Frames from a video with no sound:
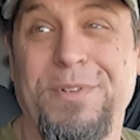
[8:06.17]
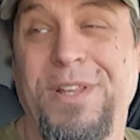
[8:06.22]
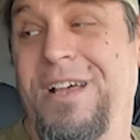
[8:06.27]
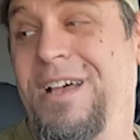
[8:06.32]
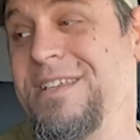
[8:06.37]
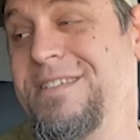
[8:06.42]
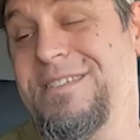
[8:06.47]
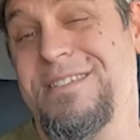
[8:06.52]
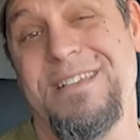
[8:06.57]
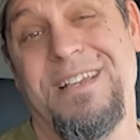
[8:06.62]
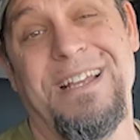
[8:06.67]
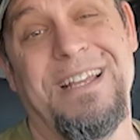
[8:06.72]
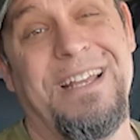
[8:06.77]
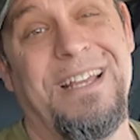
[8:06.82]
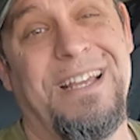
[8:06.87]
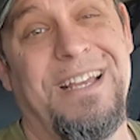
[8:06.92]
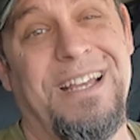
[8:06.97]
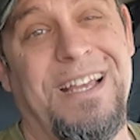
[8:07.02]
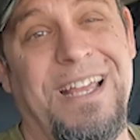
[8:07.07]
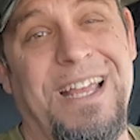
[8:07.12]
Plus,
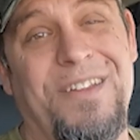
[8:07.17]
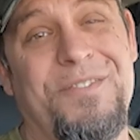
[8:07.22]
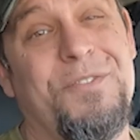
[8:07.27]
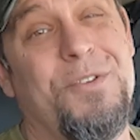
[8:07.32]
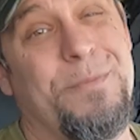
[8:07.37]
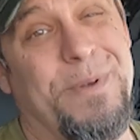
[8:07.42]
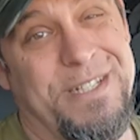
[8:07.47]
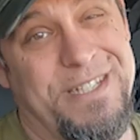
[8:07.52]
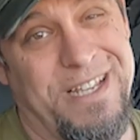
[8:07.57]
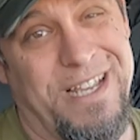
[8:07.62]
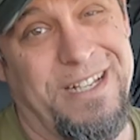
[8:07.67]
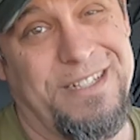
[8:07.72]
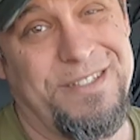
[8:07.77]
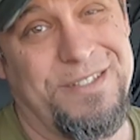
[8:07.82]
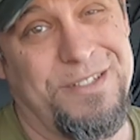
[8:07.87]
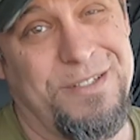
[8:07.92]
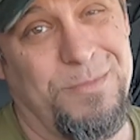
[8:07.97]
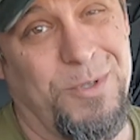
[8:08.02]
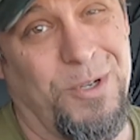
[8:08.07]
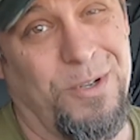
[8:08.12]
I have to do my
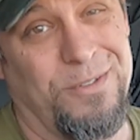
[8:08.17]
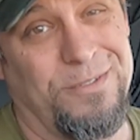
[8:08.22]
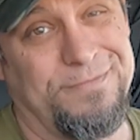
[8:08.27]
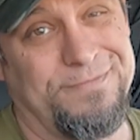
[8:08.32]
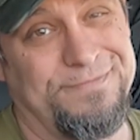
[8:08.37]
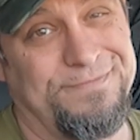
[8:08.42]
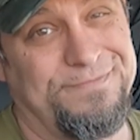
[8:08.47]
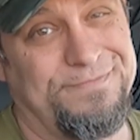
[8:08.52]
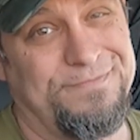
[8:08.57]
taxes tomorrow.